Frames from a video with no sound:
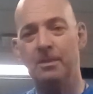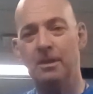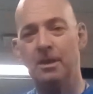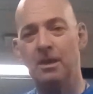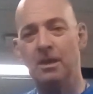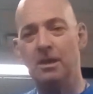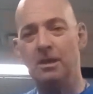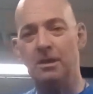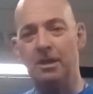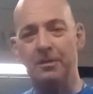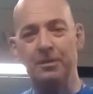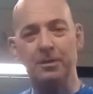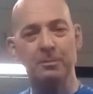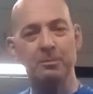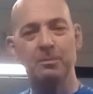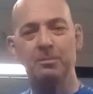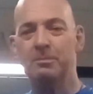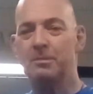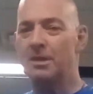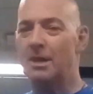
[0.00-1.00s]
Nothing
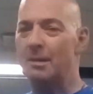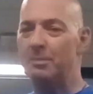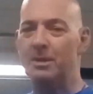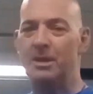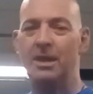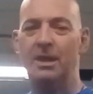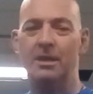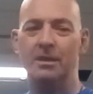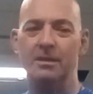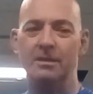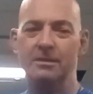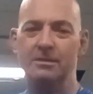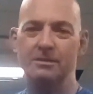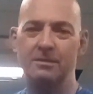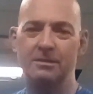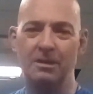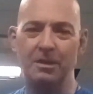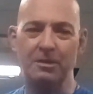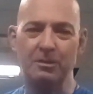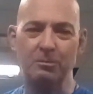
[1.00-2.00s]
complicated,
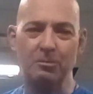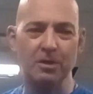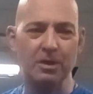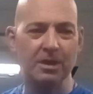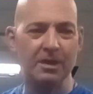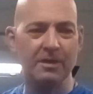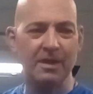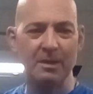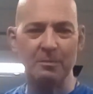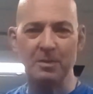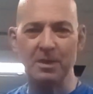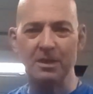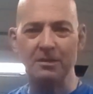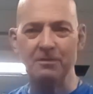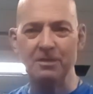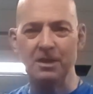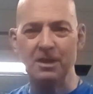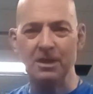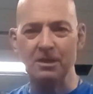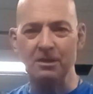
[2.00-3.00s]
nothing really that big of a
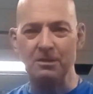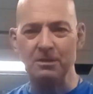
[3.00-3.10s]
deal.